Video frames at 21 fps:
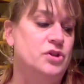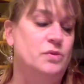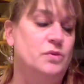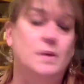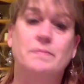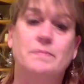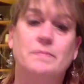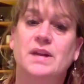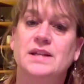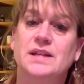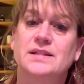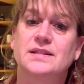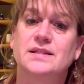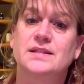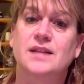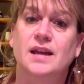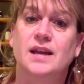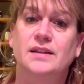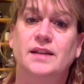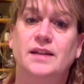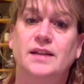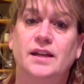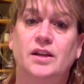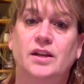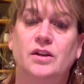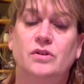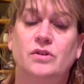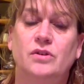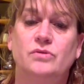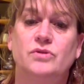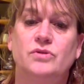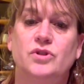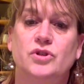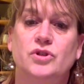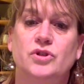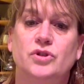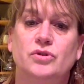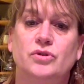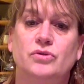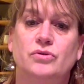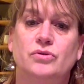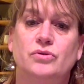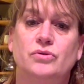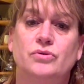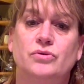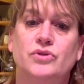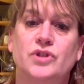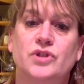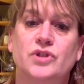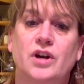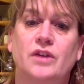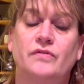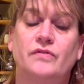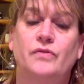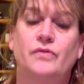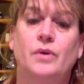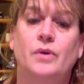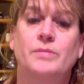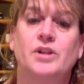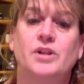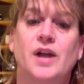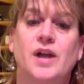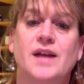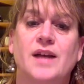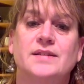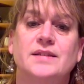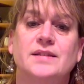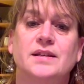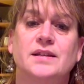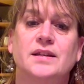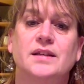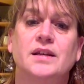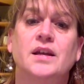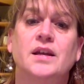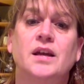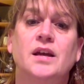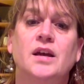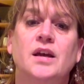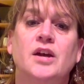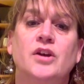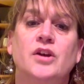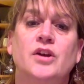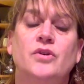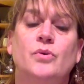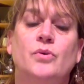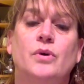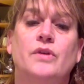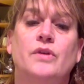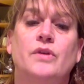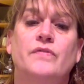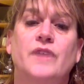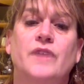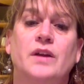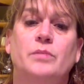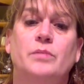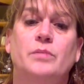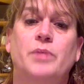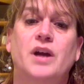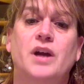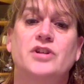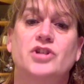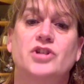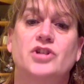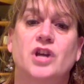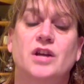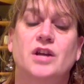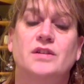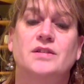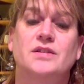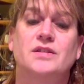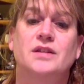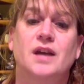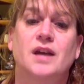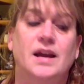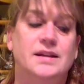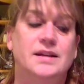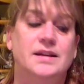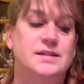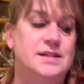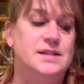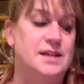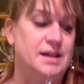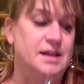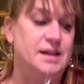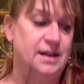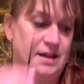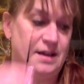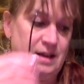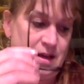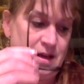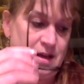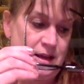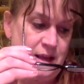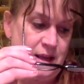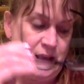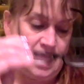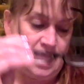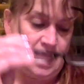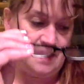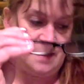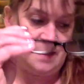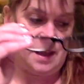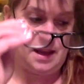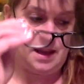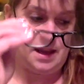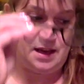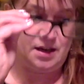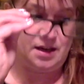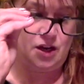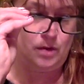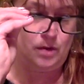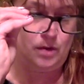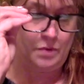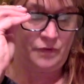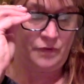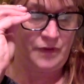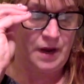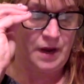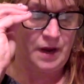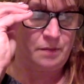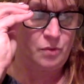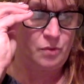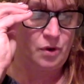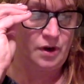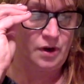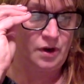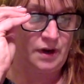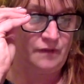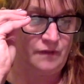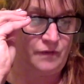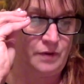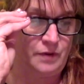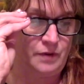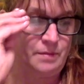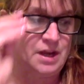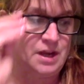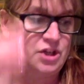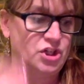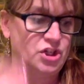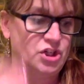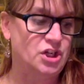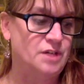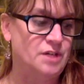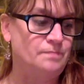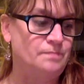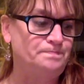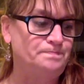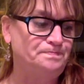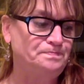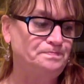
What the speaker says: 3 minutes, I'd like you to start formalizing your final project idea. And then you will find more information